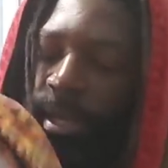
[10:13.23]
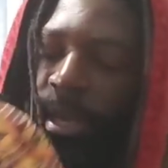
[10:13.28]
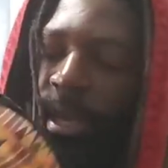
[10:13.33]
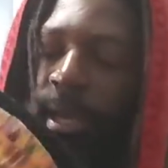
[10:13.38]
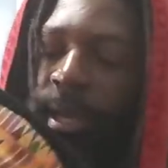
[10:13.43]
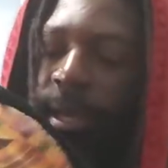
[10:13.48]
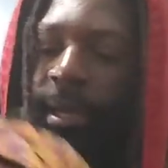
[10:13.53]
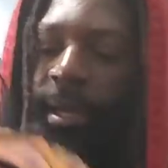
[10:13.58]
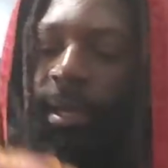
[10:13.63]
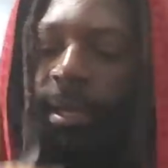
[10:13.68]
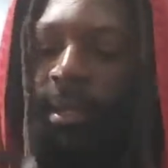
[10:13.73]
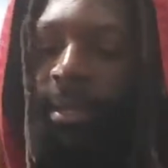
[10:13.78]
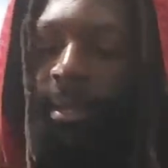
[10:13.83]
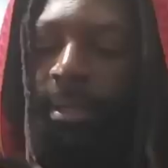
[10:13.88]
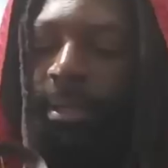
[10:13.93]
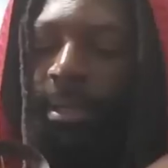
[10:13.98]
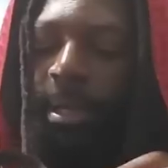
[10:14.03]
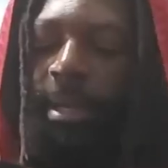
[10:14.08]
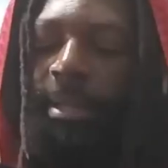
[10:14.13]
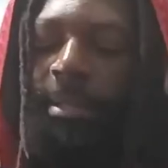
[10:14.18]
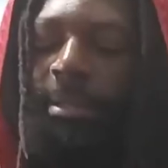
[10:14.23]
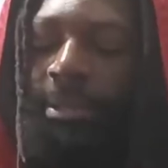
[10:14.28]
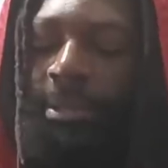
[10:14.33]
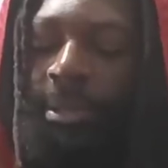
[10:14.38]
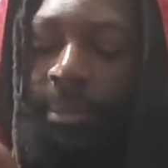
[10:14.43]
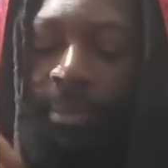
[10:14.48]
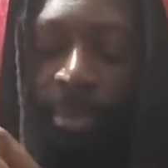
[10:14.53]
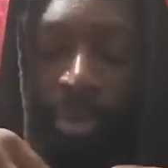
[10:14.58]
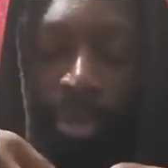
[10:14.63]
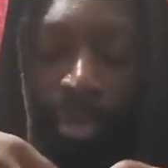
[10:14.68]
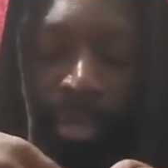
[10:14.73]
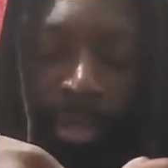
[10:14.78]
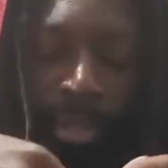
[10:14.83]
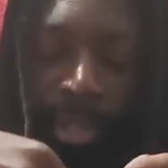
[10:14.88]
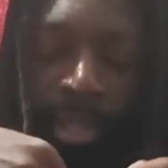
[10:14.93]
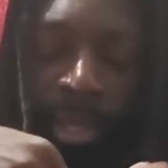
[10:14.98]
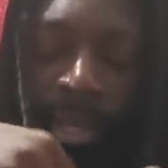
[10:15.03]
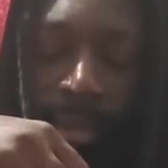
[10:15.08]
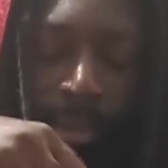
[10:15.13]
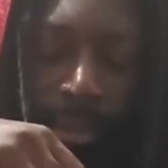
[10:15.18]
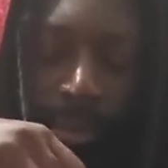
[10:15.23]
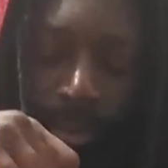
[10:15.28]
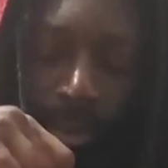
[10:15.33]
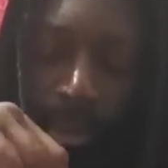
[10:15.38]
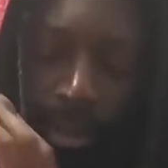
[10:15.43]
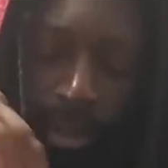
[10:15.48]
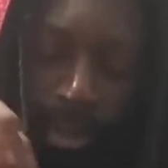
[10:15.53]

and also support the channel,